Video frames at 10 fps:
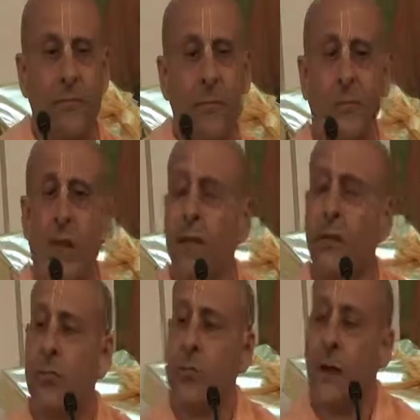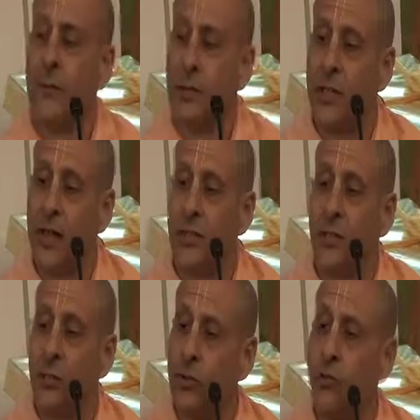Today, you start
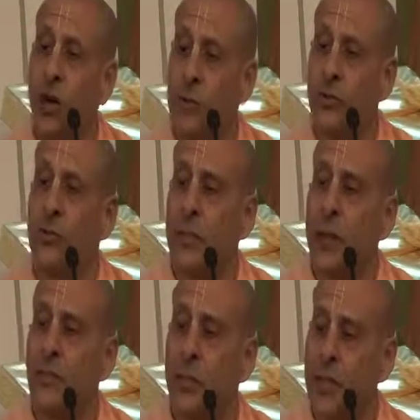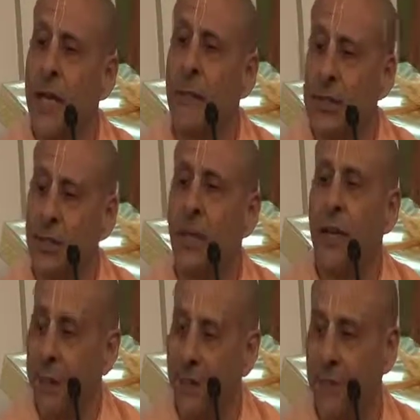chanting 200,000 names a
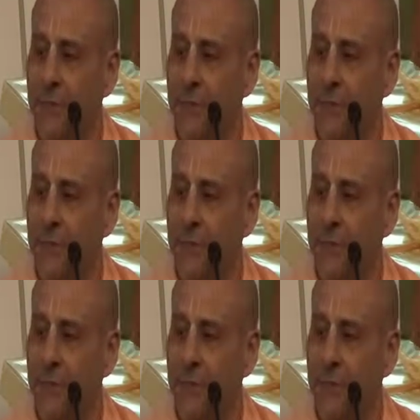day.